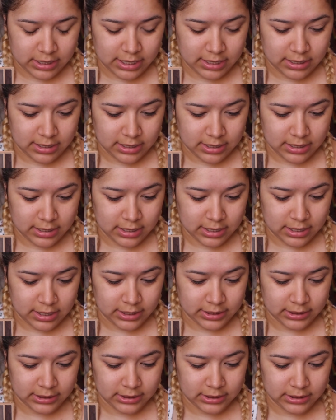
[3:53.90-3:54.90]
and
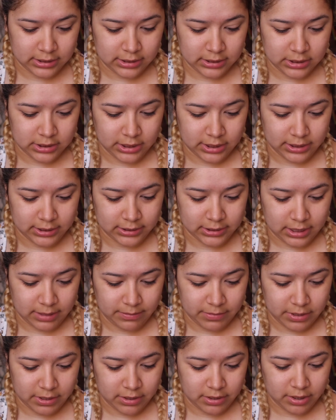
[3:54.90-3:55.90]
this is just,
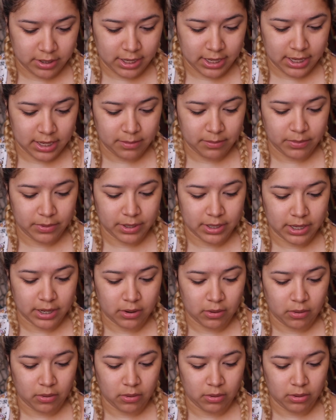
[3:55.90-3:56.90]
I'm gonna go ahead and put
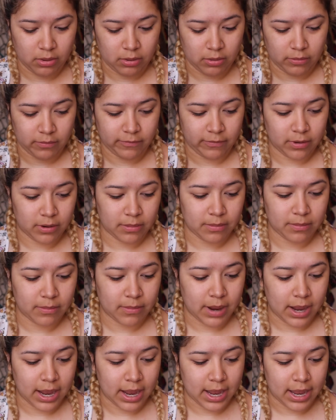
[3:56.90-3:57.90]
it all over
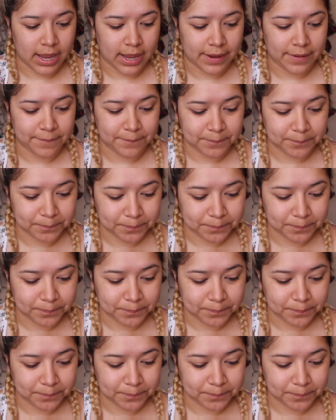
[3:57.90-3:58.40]
my